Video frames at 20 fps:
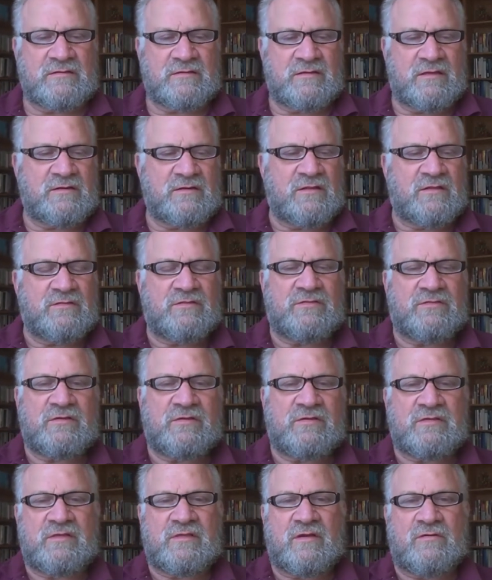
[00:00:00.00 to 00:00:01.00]
and other
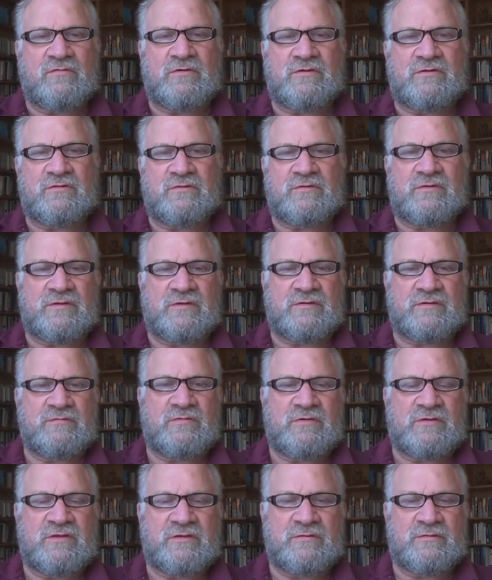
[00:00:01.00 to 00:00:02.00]
things that we're doing.
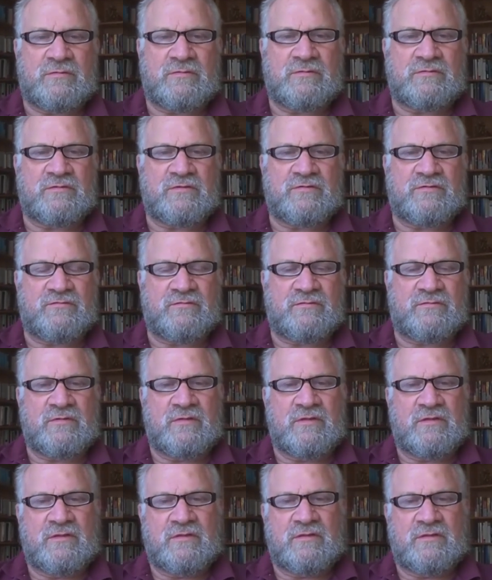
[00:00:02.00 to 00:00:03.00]
We'll keep this
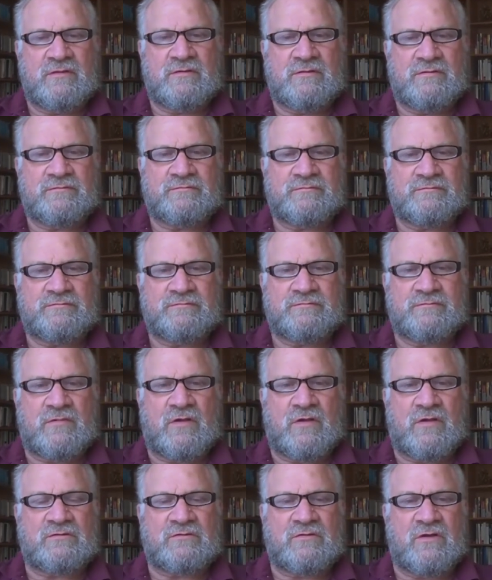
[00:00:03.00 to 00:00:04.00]

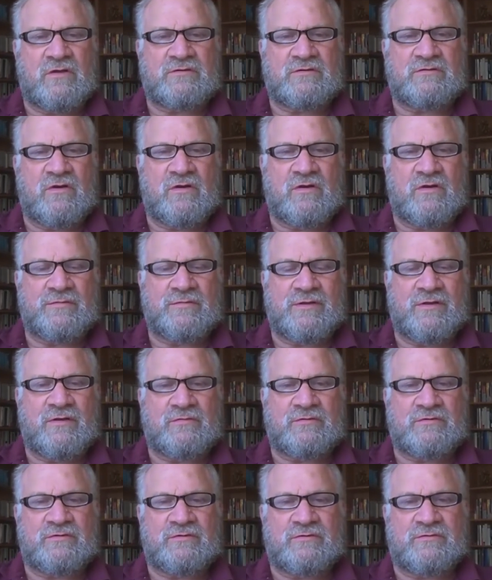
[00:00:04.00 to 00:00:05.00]
online Dharma
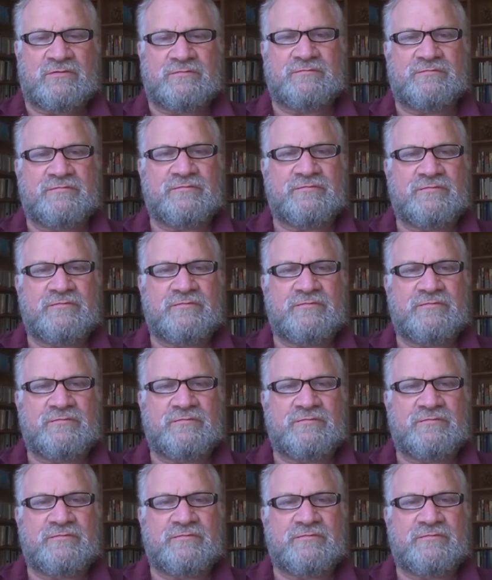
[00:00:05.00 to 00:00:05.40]
going too.